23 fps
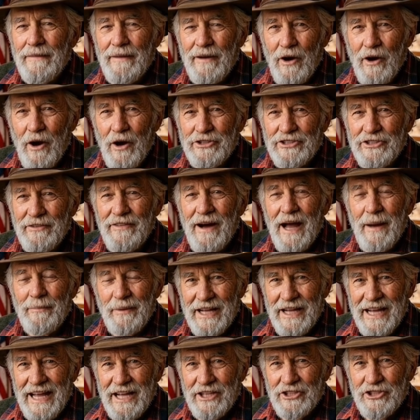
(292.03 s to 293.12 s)
Cost of
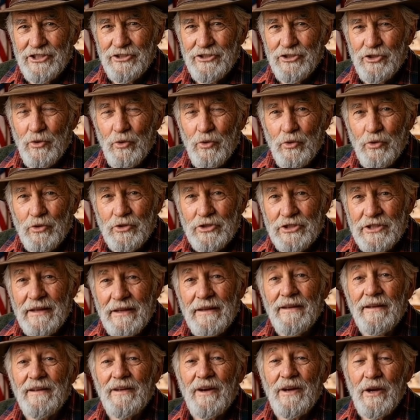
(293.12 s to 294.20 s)
application tools:
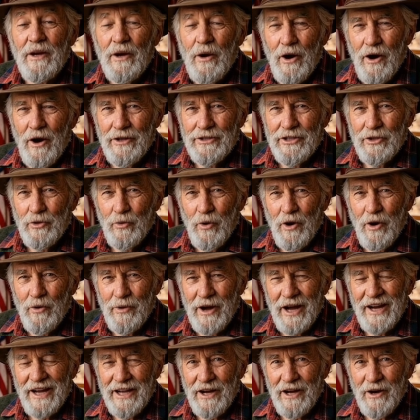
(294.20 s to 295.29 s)
a cloth you
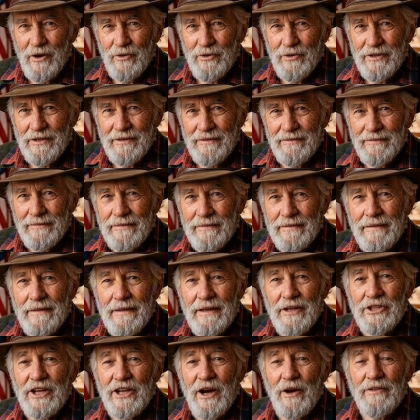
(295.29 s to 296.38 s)
already own.
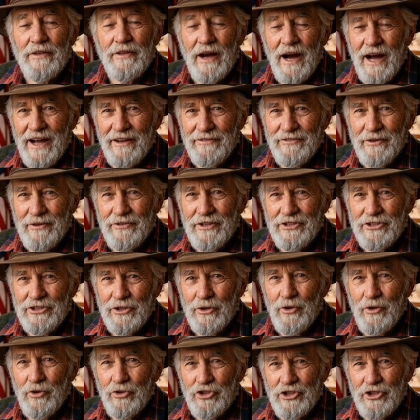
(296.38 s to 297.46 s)
Shelf life of the
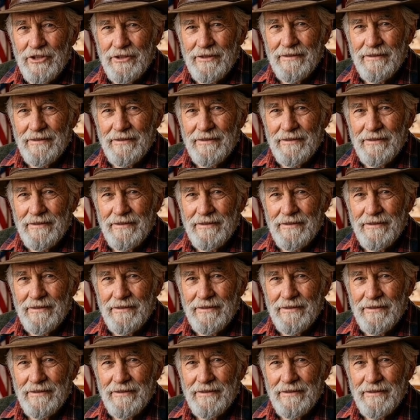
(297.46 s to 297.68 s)
solution: